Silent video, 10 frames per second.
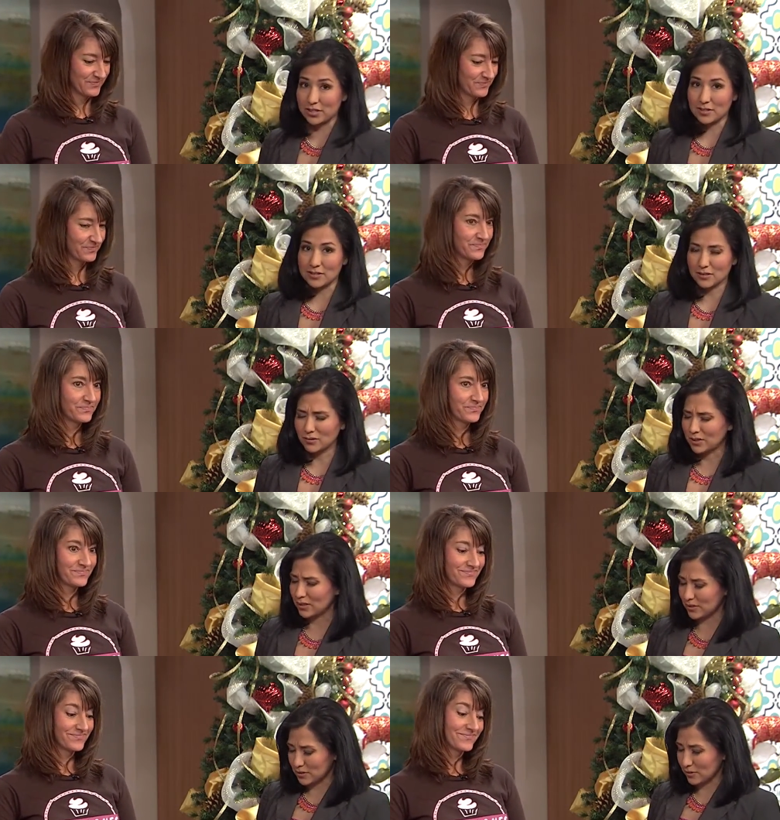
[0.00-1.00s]
Speaker 1: in this. Oh, they
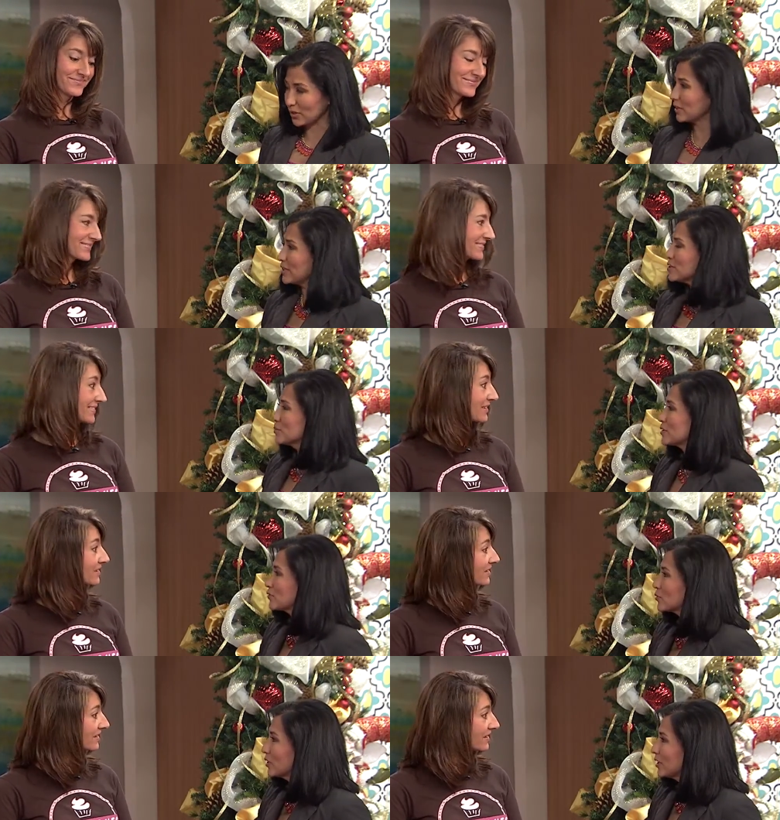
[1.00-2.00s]
look so good. Thank you so much
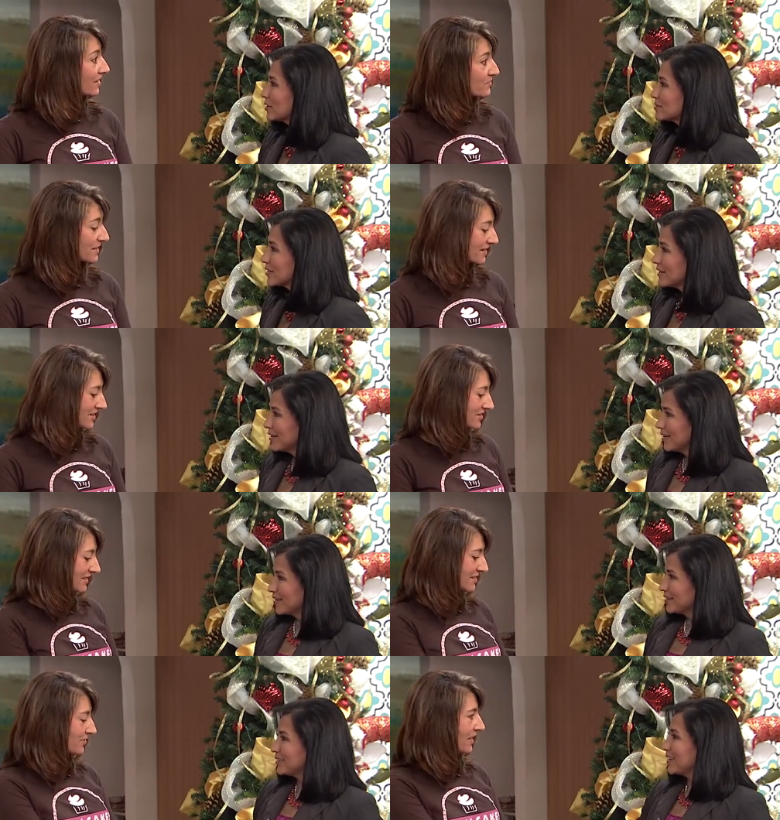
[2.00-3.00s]
for joining us. Oh my gosh,
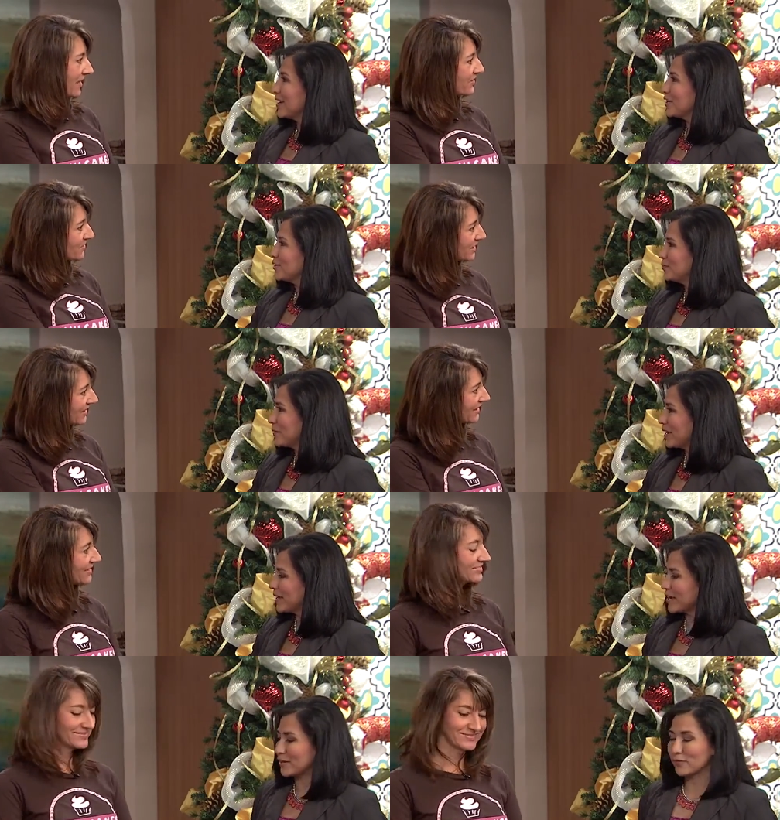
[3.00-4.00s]
thanks for yeah, having me. Yeah, you
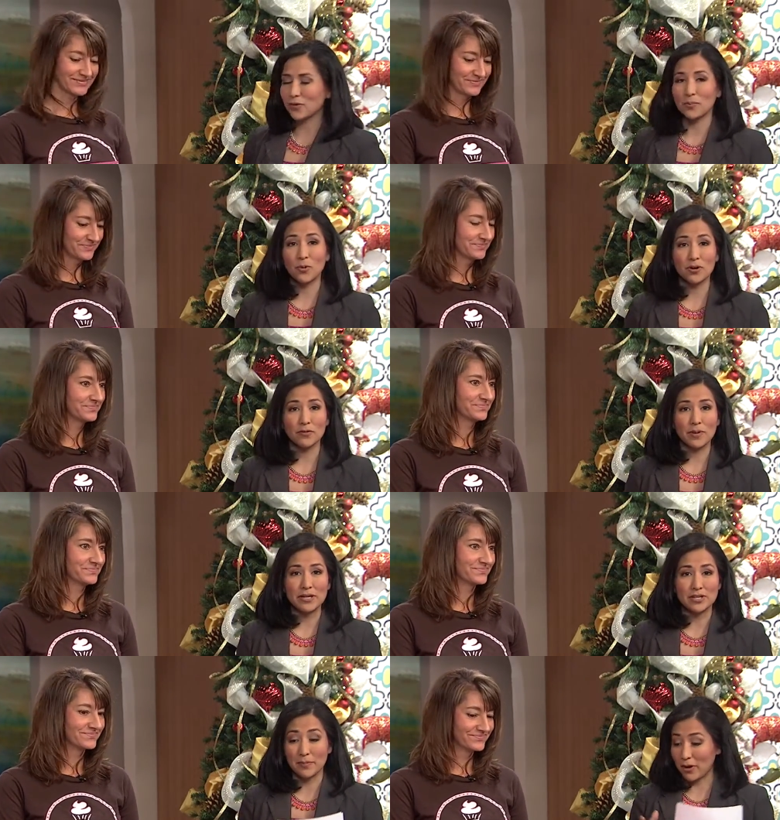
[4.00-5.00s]
bet. For more
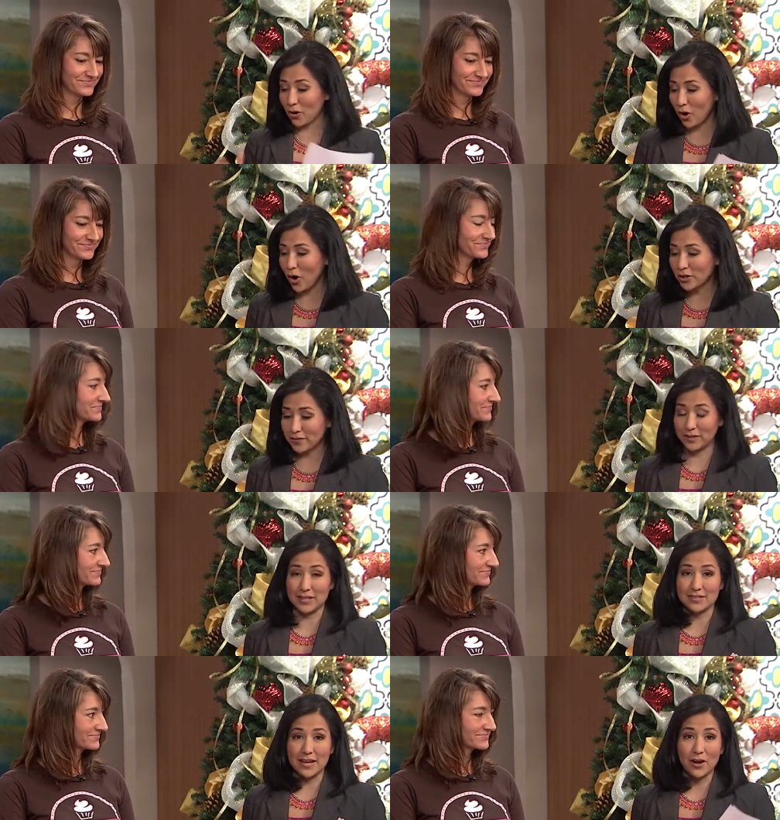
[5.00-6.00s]
information about all of
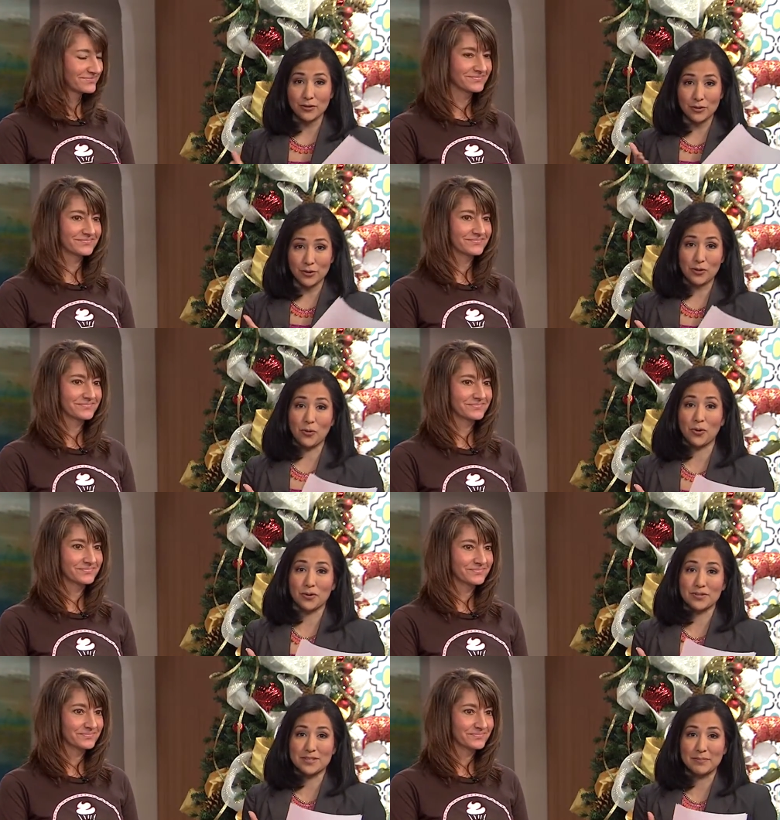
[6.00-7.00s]
this and how you can
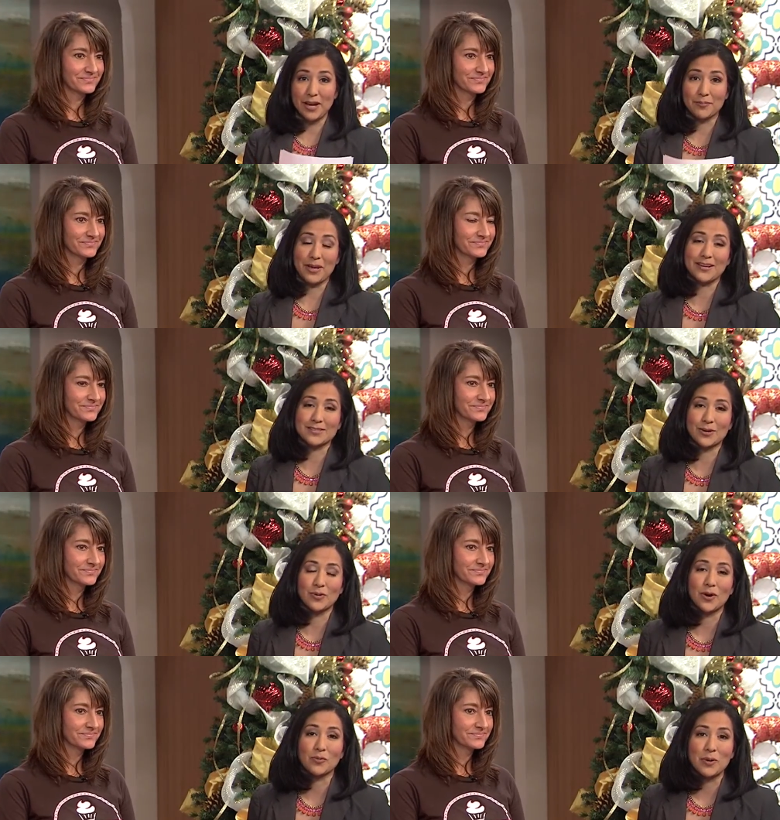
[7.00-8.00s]
order some cupcakes, go to
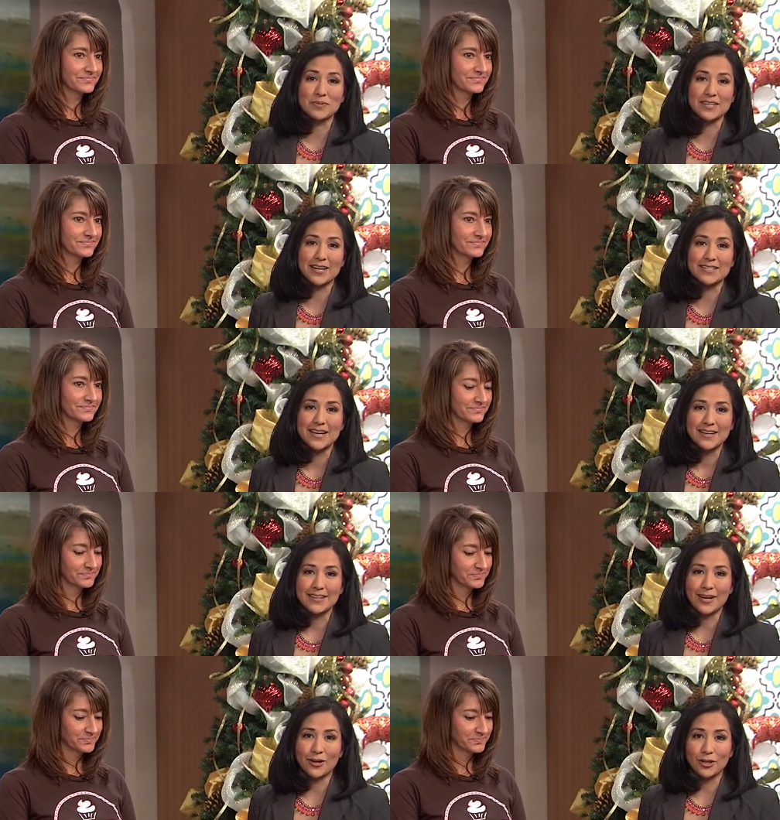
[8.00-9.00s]
our website
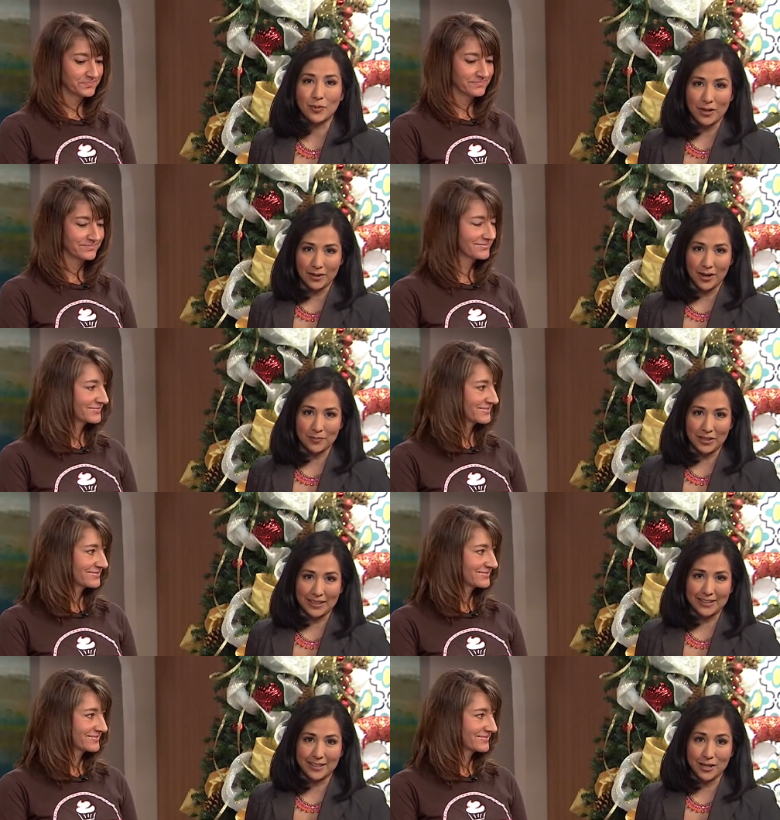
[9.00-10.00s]
krqe.com, then
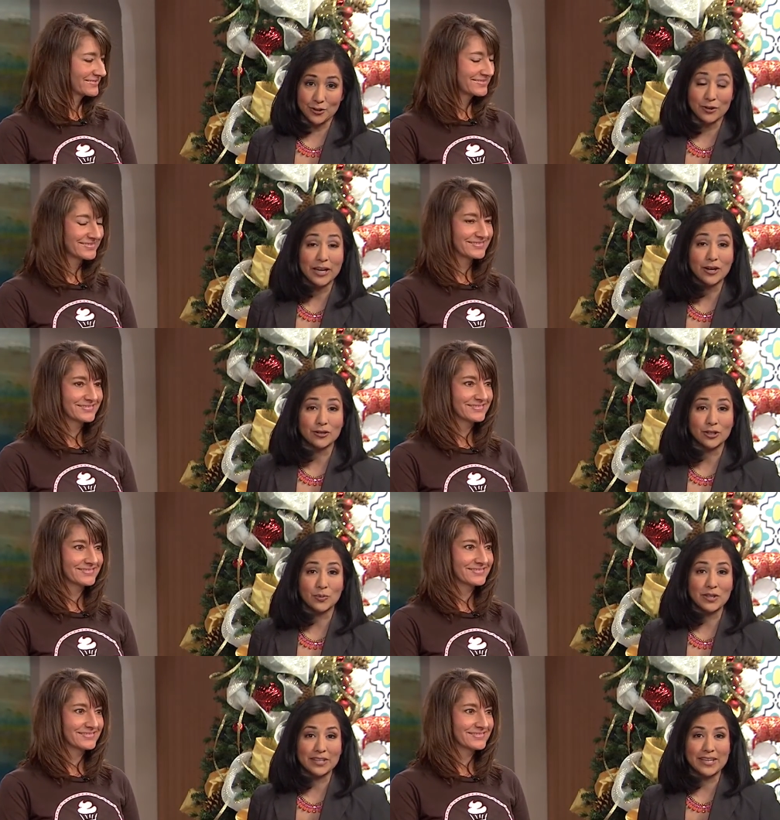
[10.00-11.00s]
click under
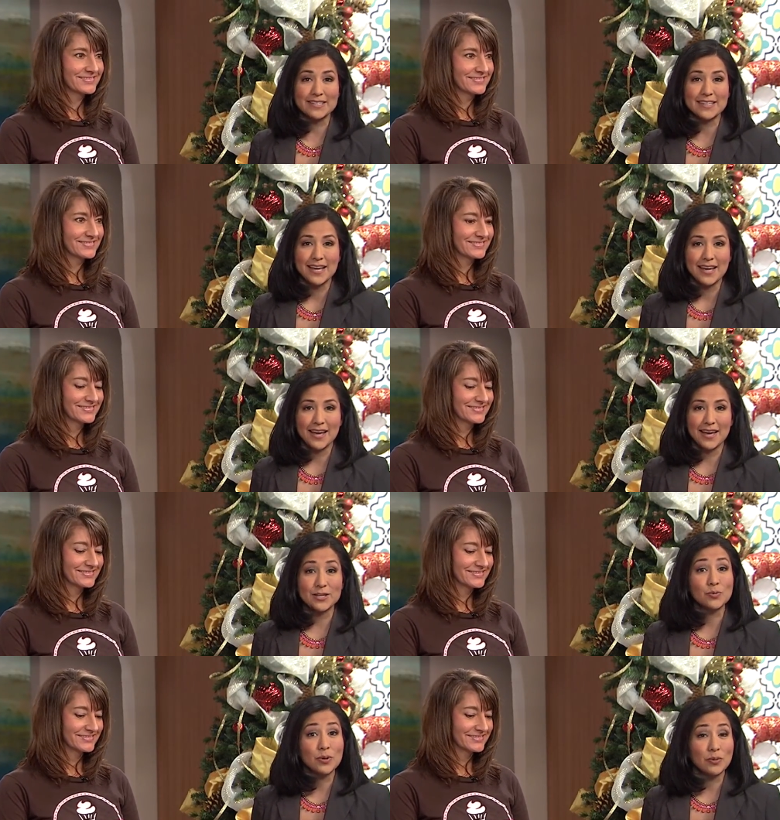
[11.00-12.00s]
KRQE links,
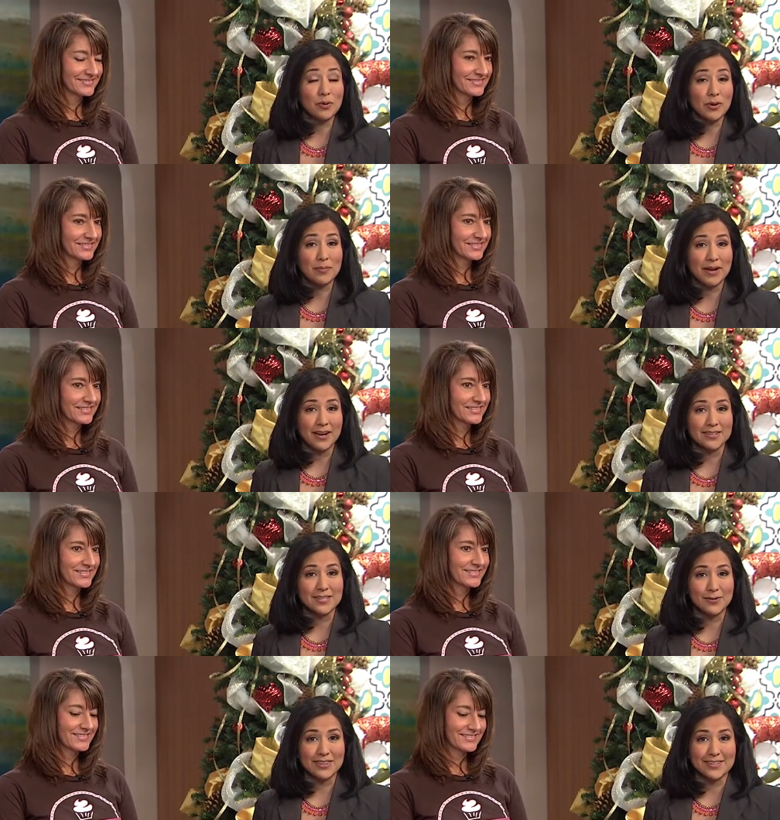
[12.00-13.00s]
and we will be right back.
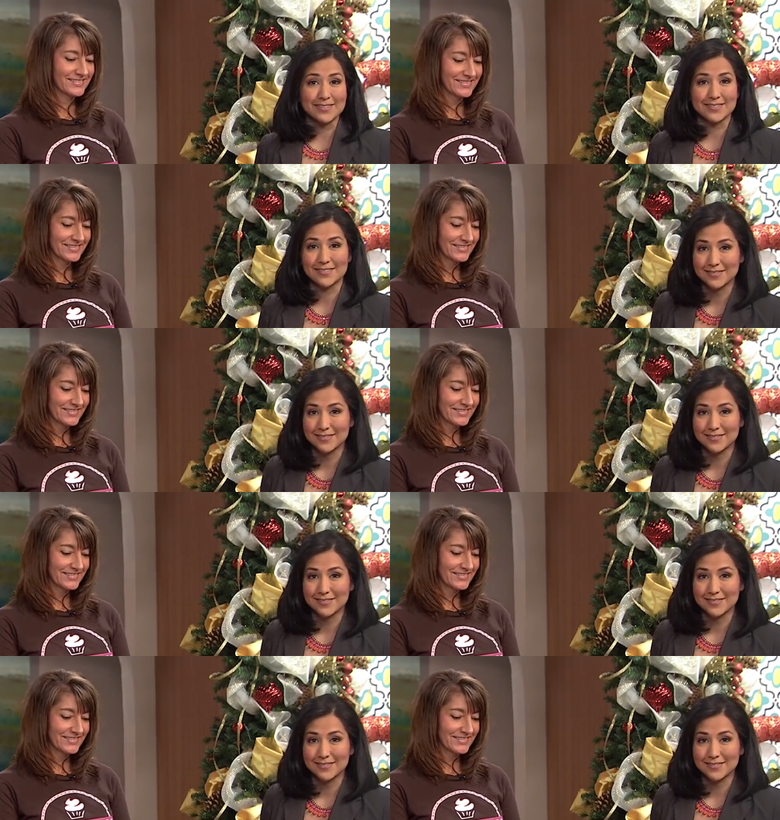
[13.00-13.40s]
Stay with us.